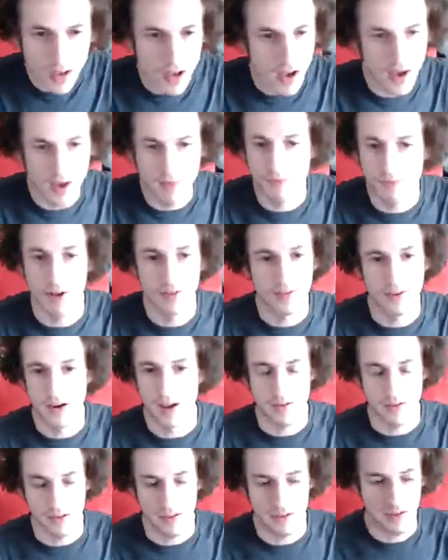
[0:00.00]
have nothing
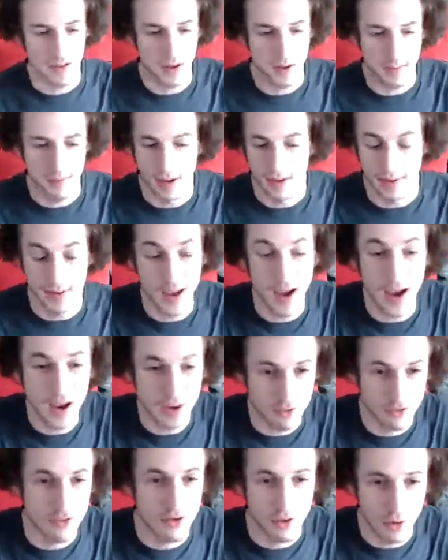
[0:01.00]
else to say about that. I
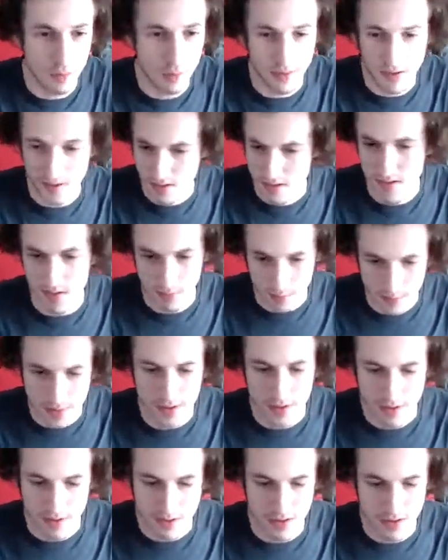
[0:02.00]
just hope that
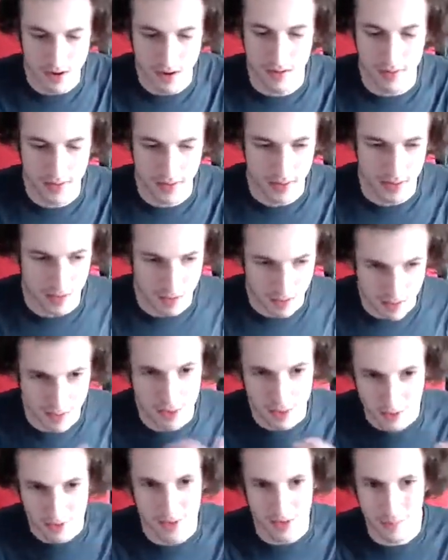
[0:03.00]
something is done
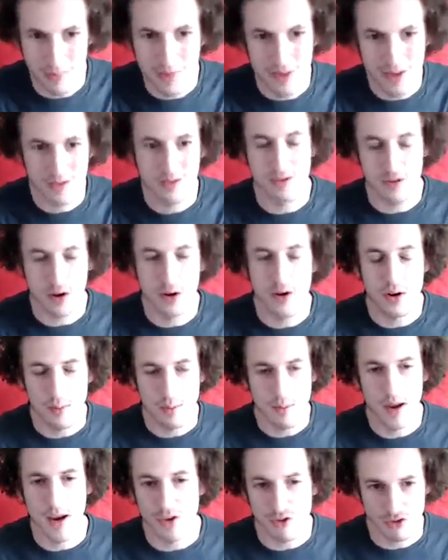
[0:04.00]
to
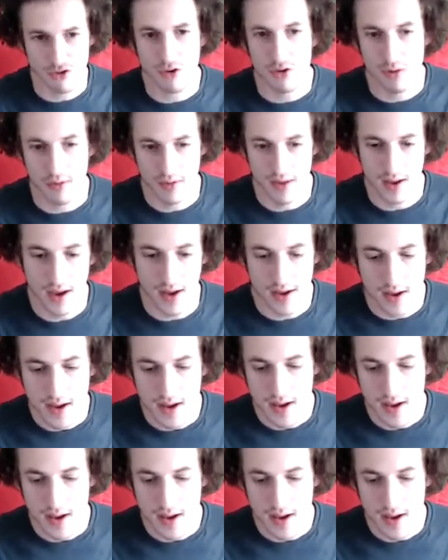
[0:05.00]
make sure that